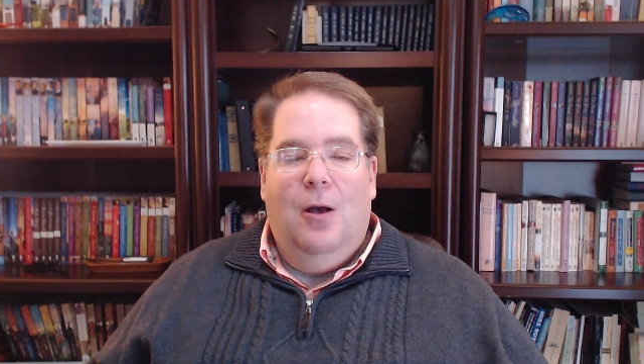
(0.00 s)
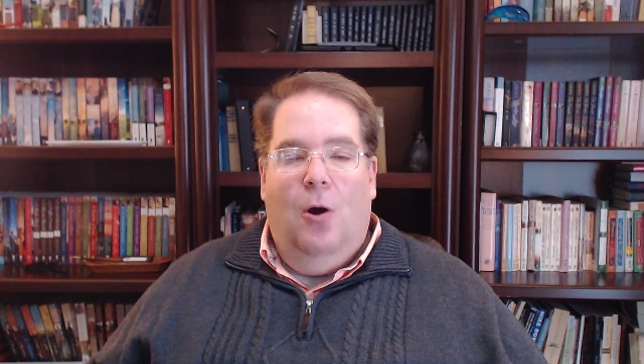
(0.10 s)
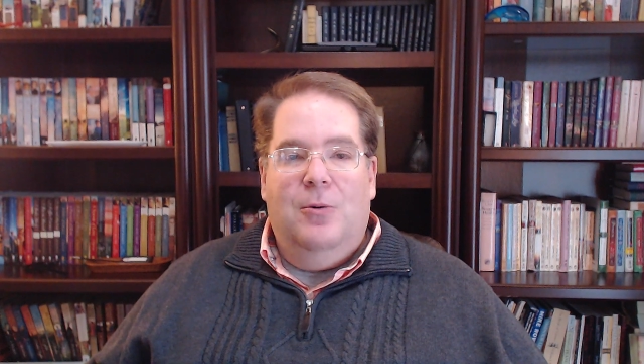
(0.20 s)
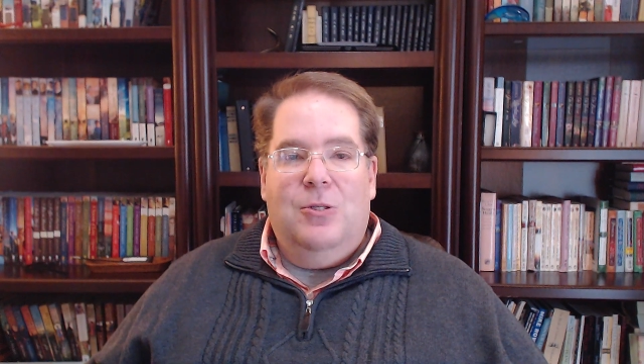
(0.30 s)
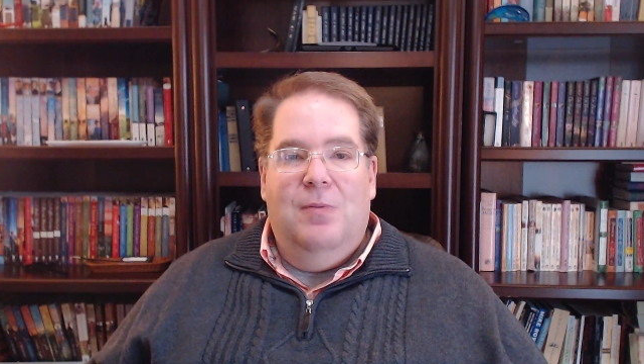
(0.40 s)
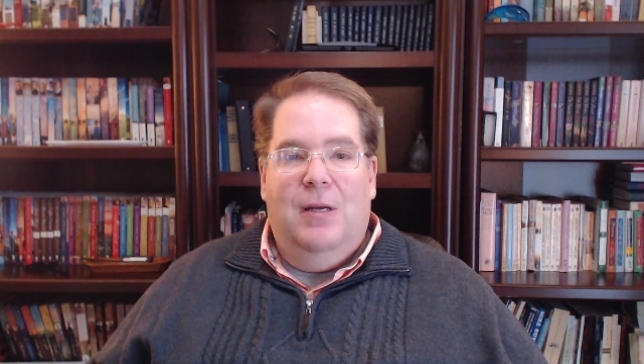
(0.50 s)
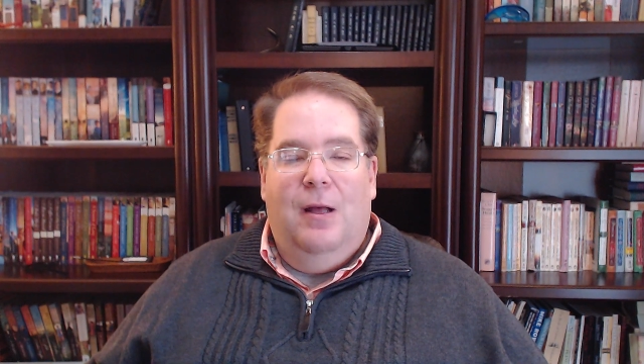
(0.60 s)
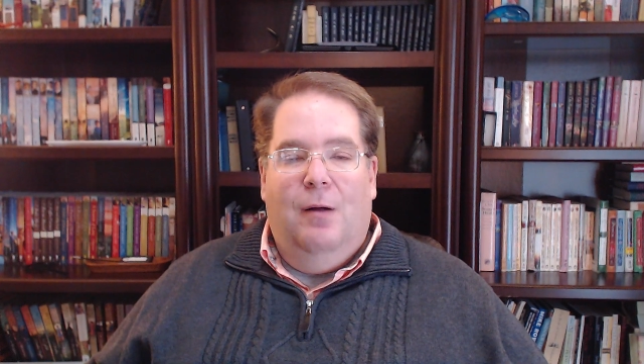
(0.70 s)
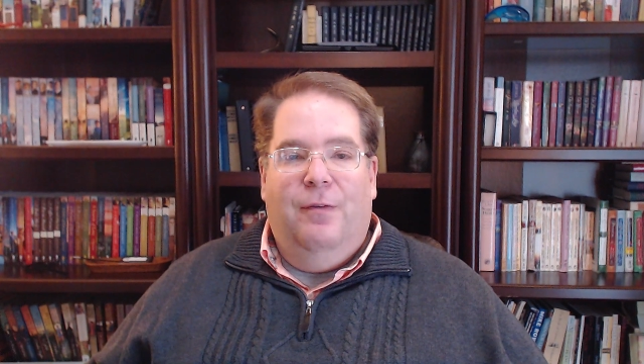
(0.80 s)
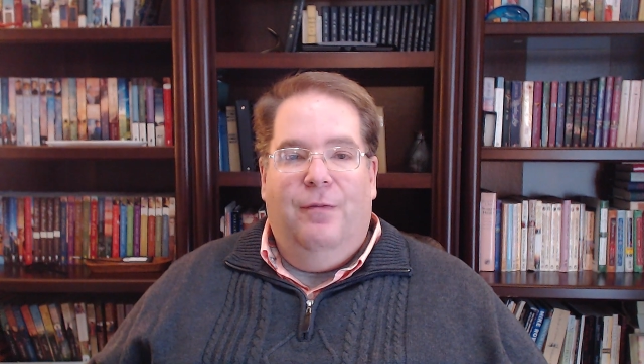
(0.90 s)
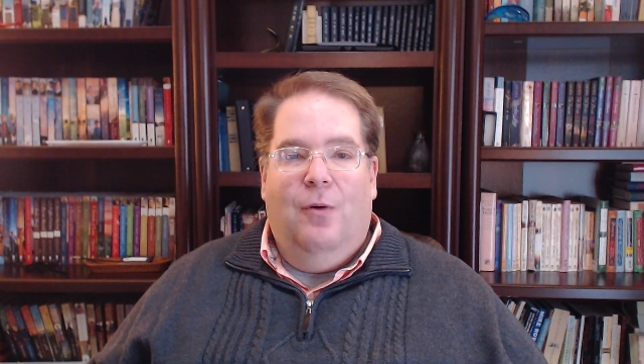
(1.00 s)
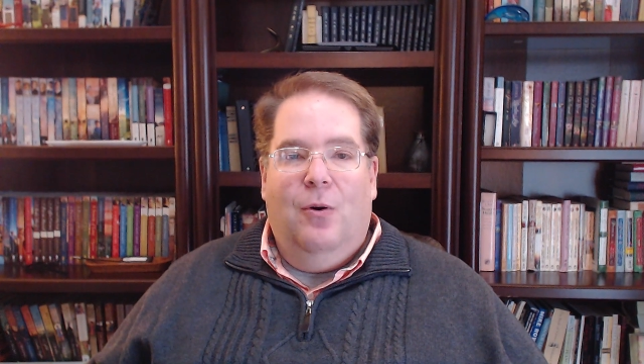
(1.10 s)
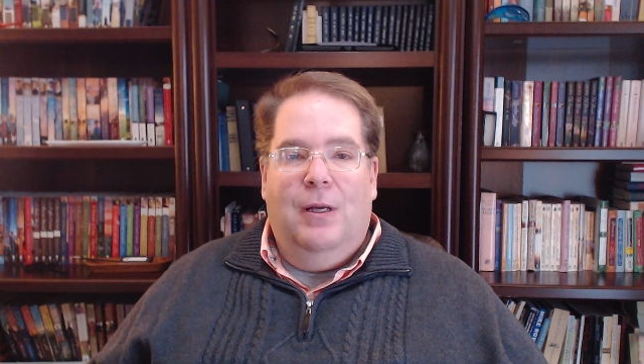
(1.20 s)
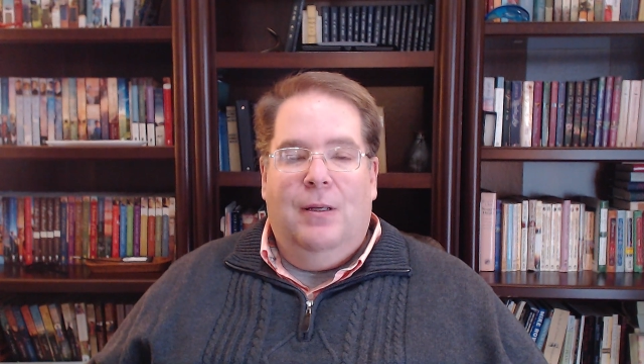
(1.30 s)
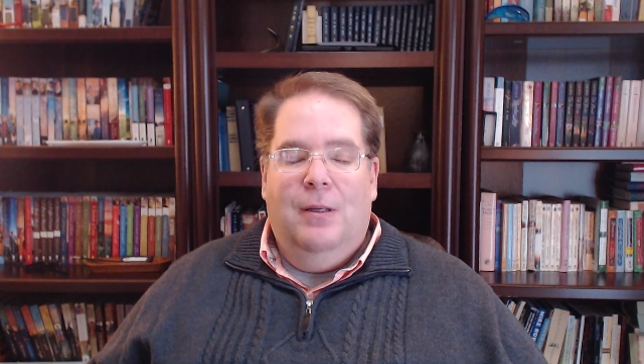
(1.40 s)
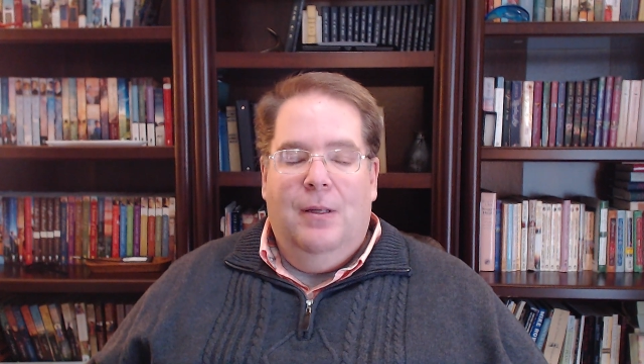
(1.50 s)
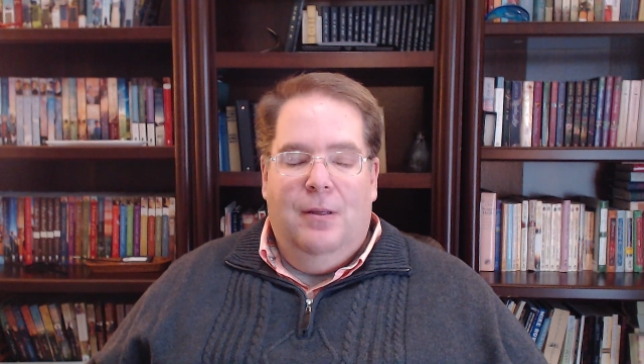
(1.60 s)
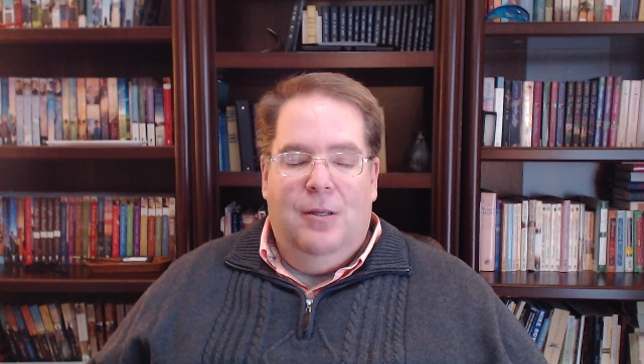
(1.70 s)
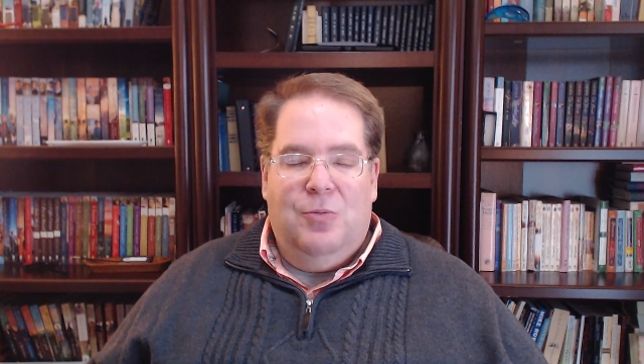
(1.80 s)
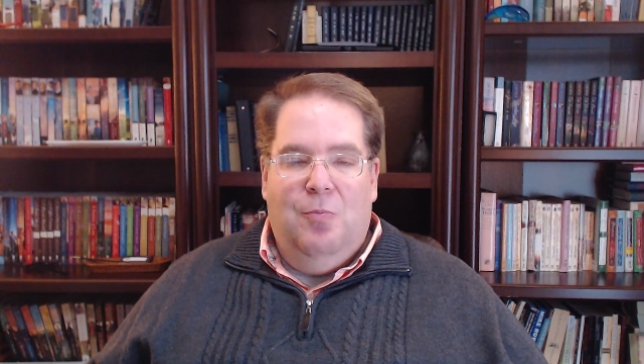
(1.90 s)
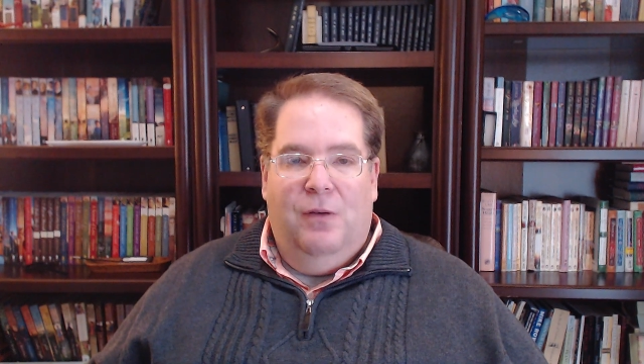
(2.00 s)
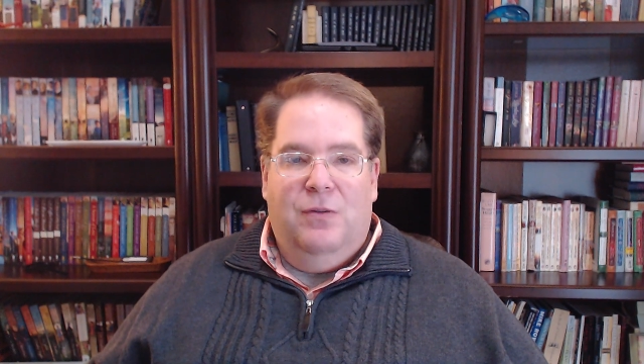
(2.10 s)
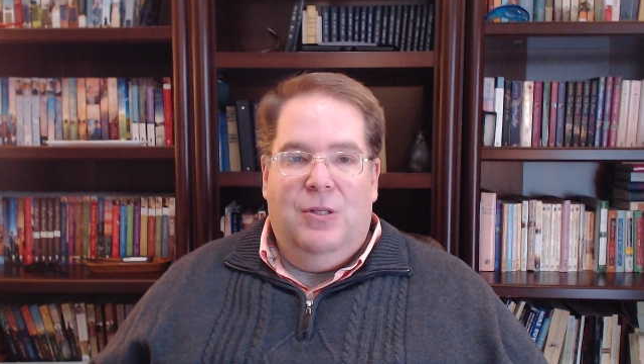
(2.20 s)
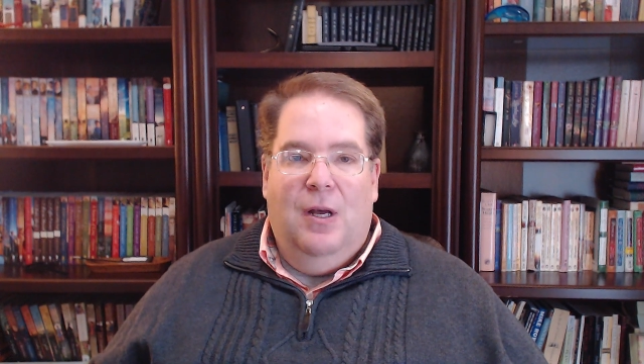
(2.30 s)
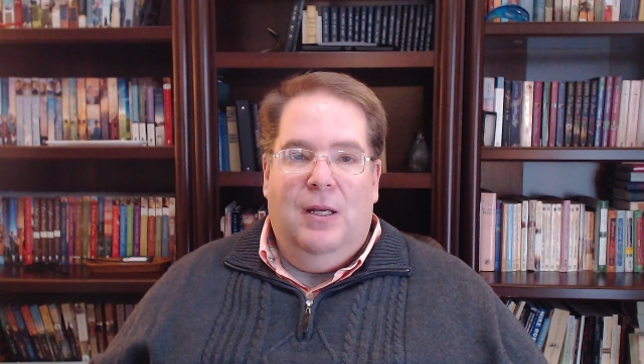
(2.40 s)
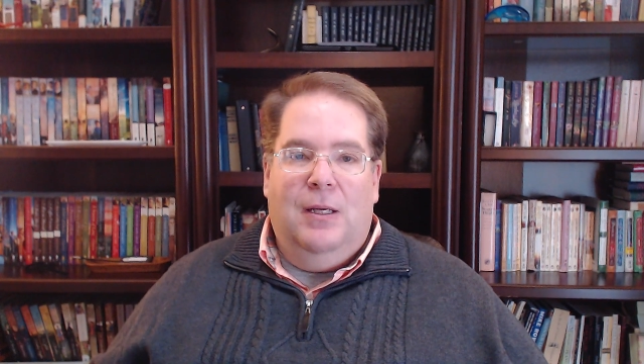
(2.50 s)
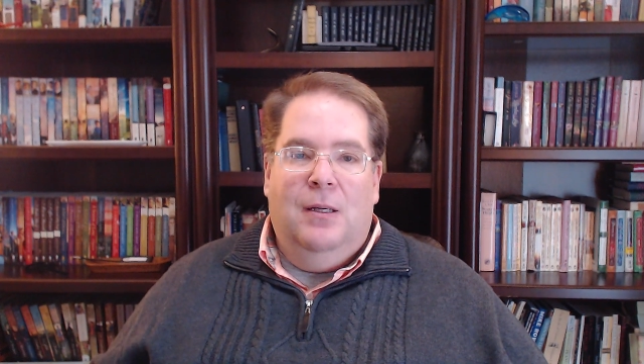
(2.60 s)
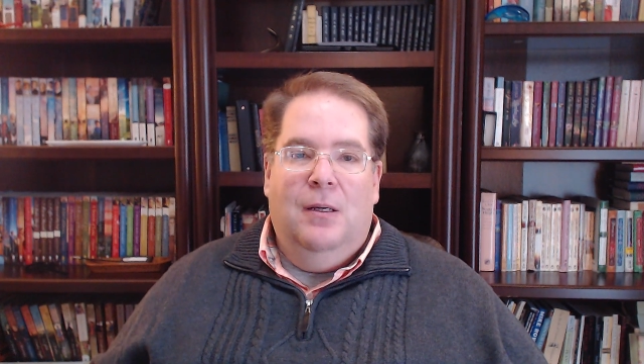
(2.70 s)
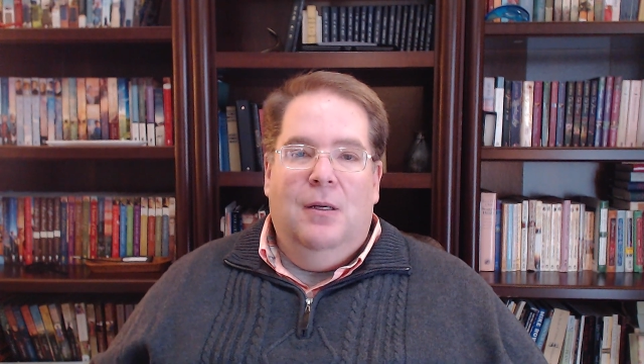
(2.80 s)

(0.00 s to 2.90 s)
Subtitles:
Hope it's been helpful for you, this brief study.